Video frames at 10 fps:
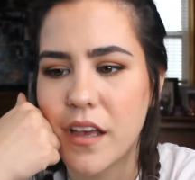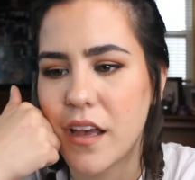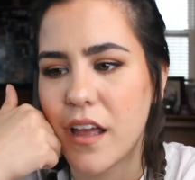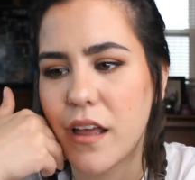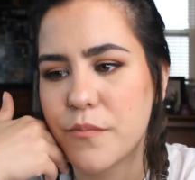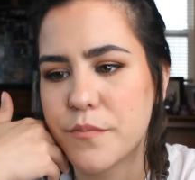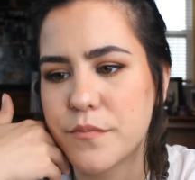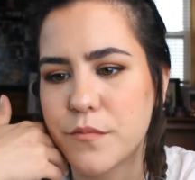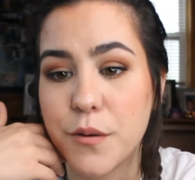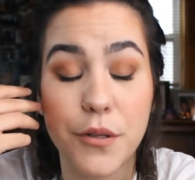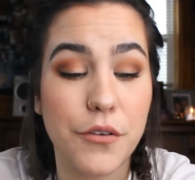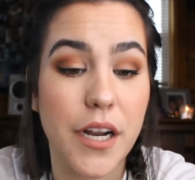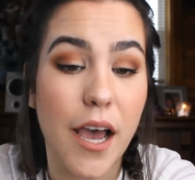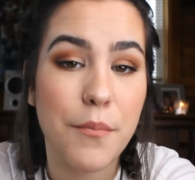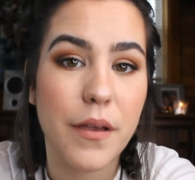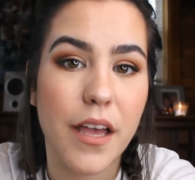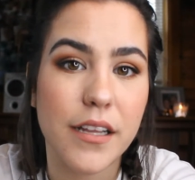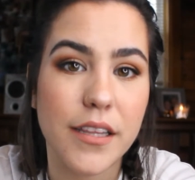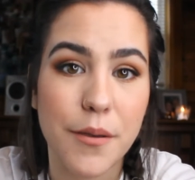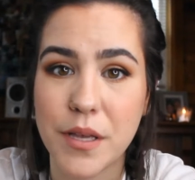Um, we blew it up
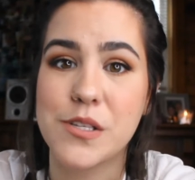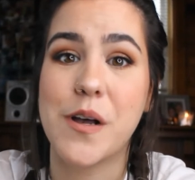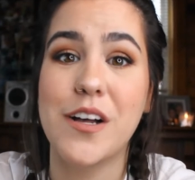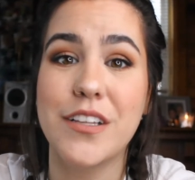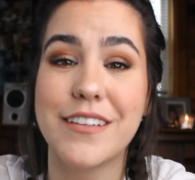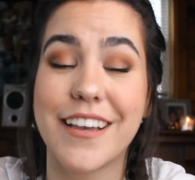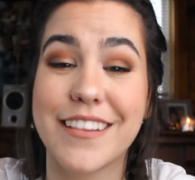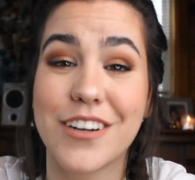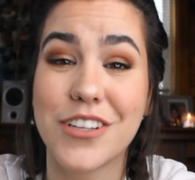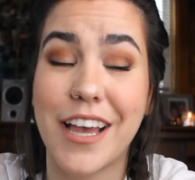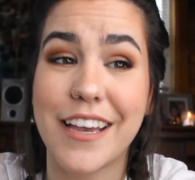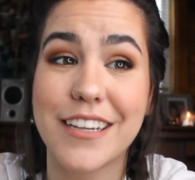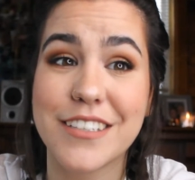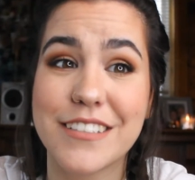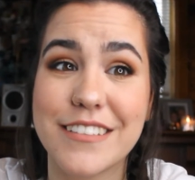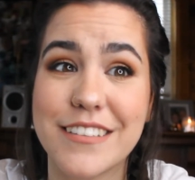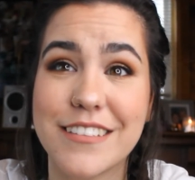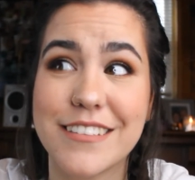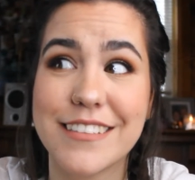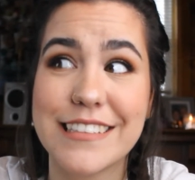and them as well, like they're like
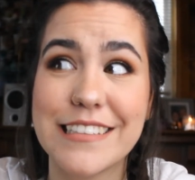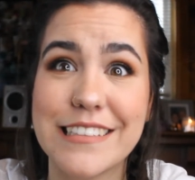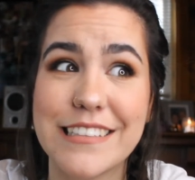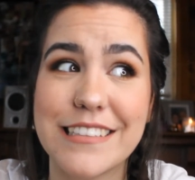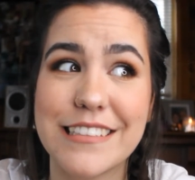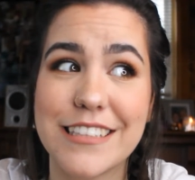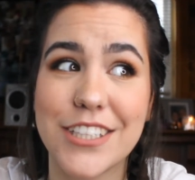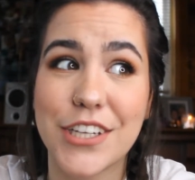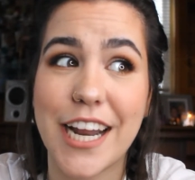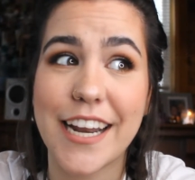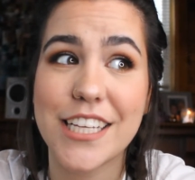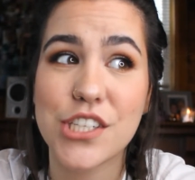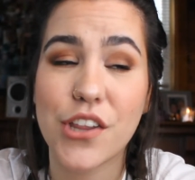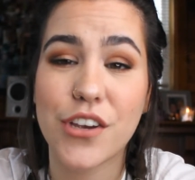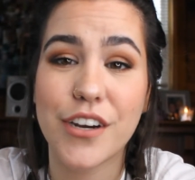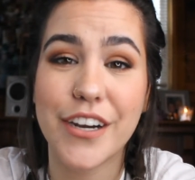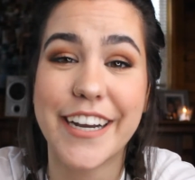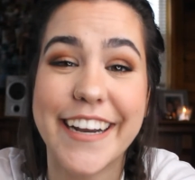looking at each other.